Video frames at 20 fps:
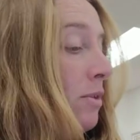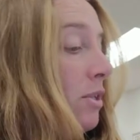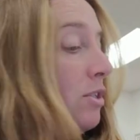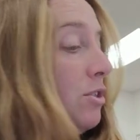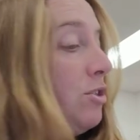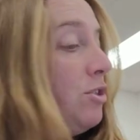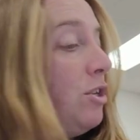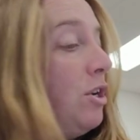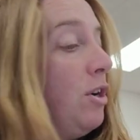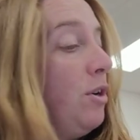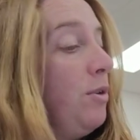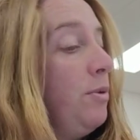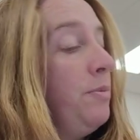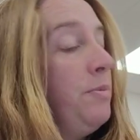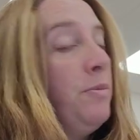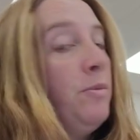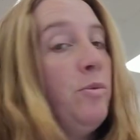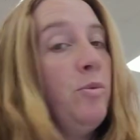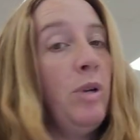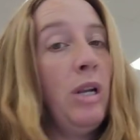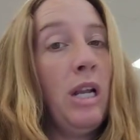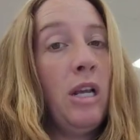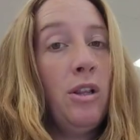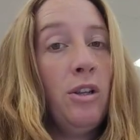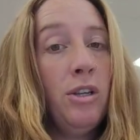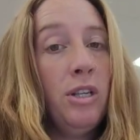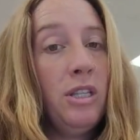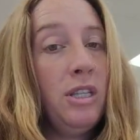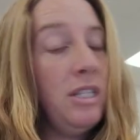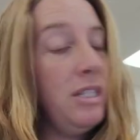So when I
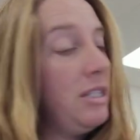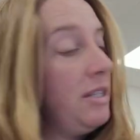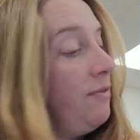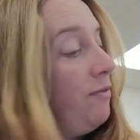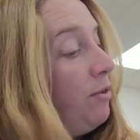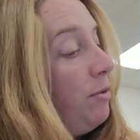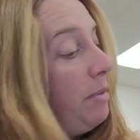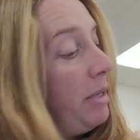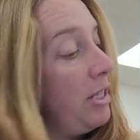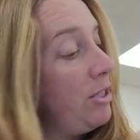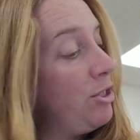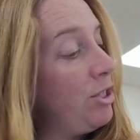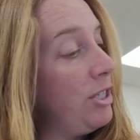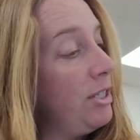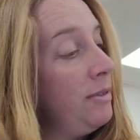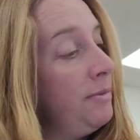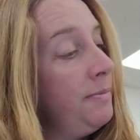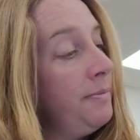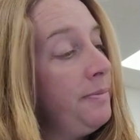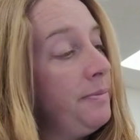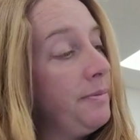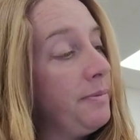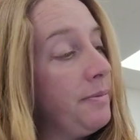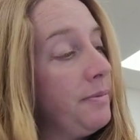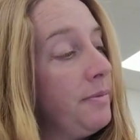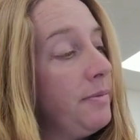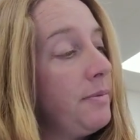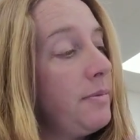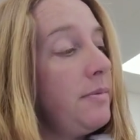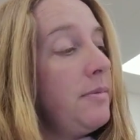look at this information,
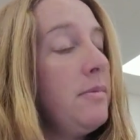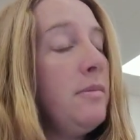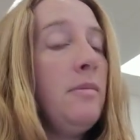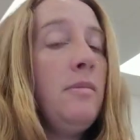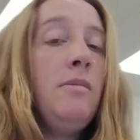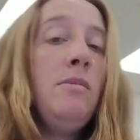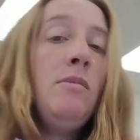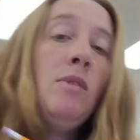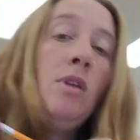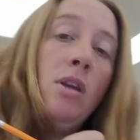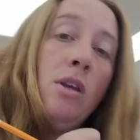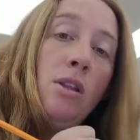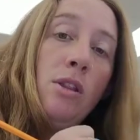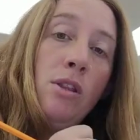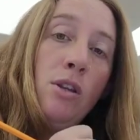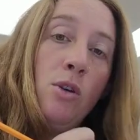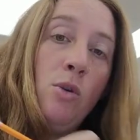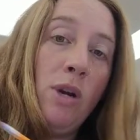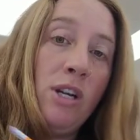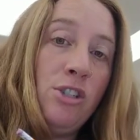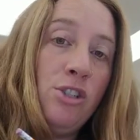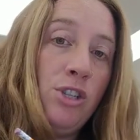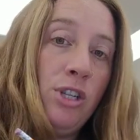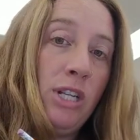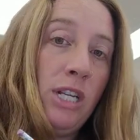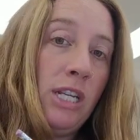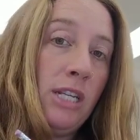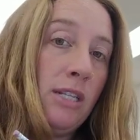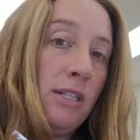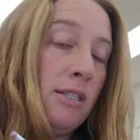the
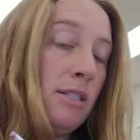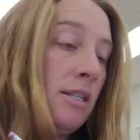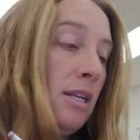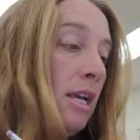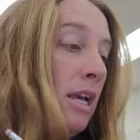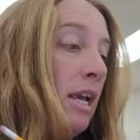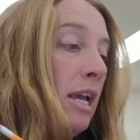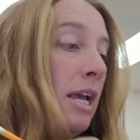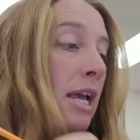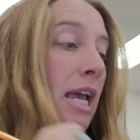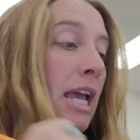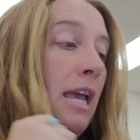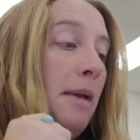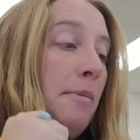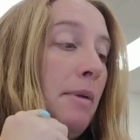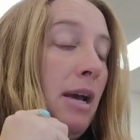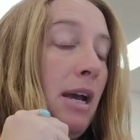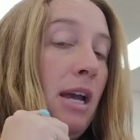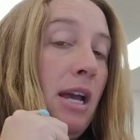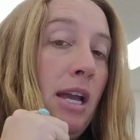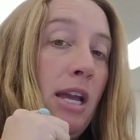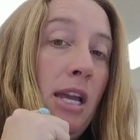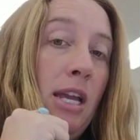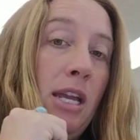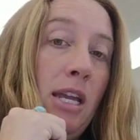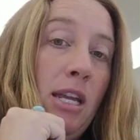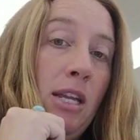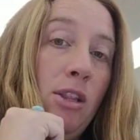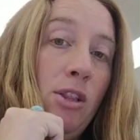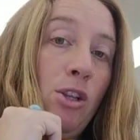question is, am
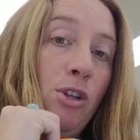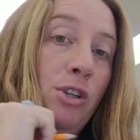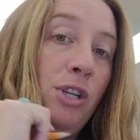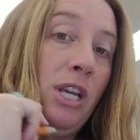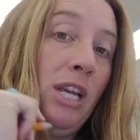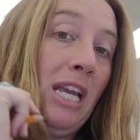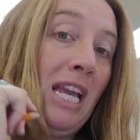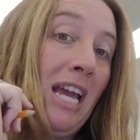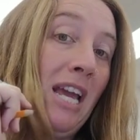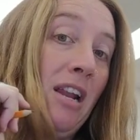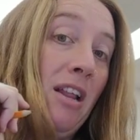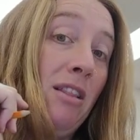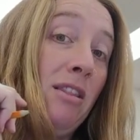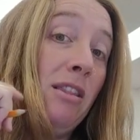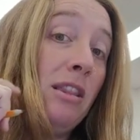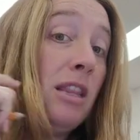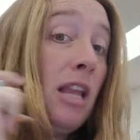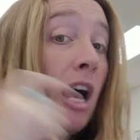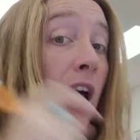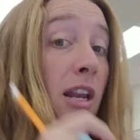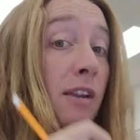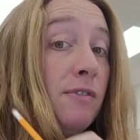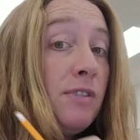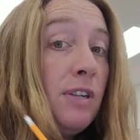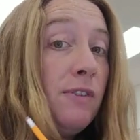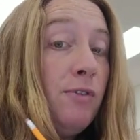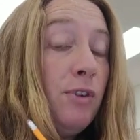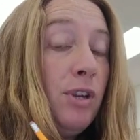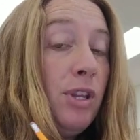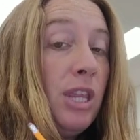I looking at a lot of
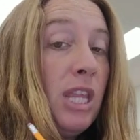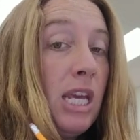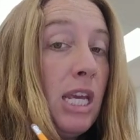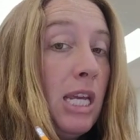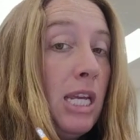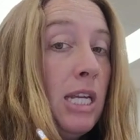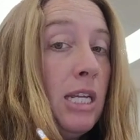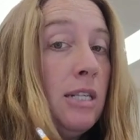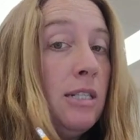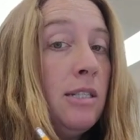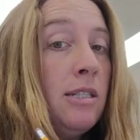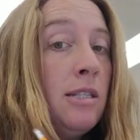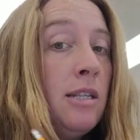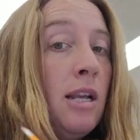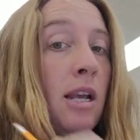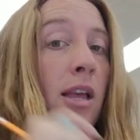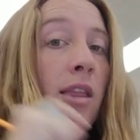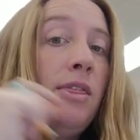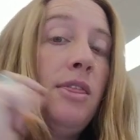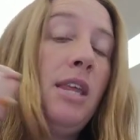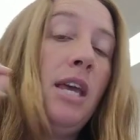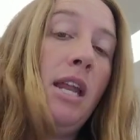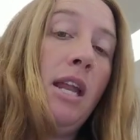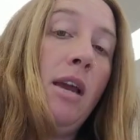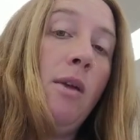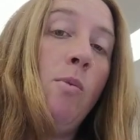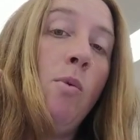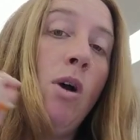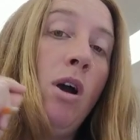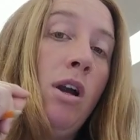different things that
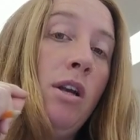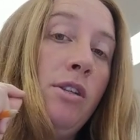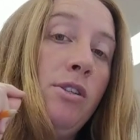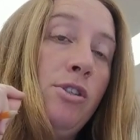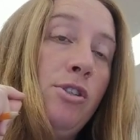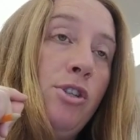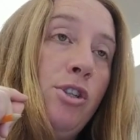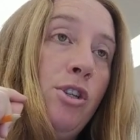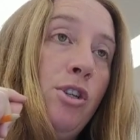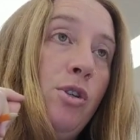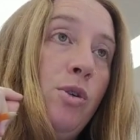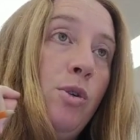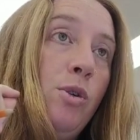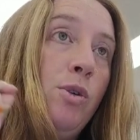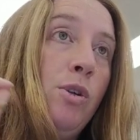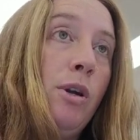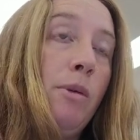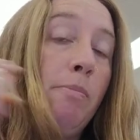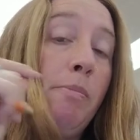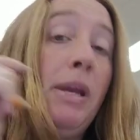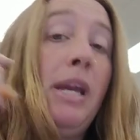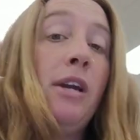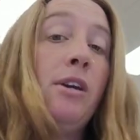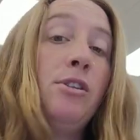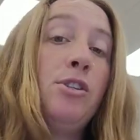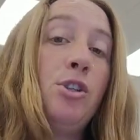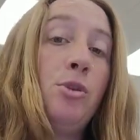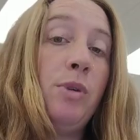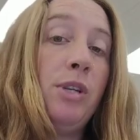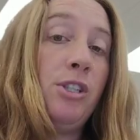I want to
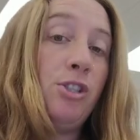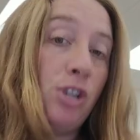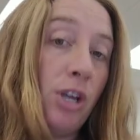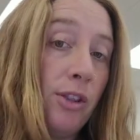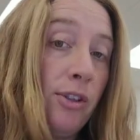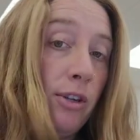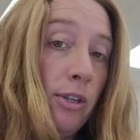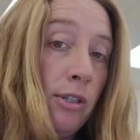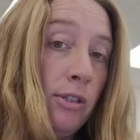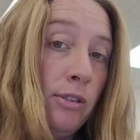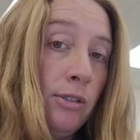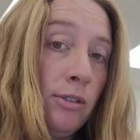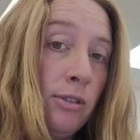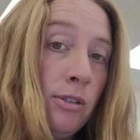compare to each other?